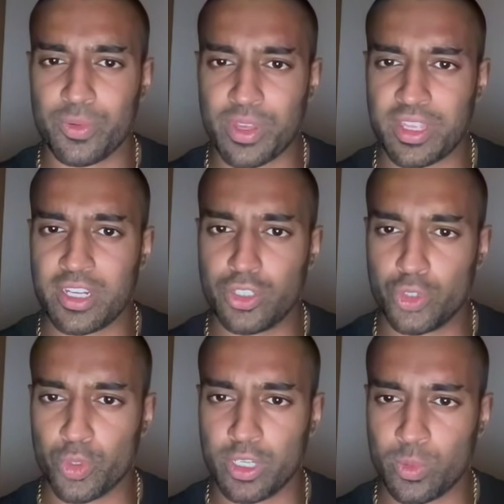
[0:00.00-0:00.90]
with and
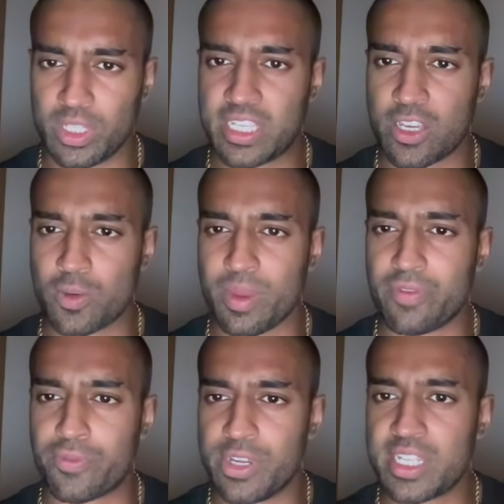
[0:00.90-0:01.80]
enjoy would take up my
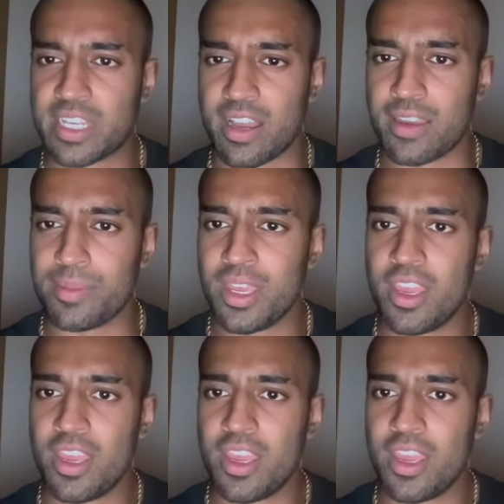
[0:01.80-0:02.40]
free time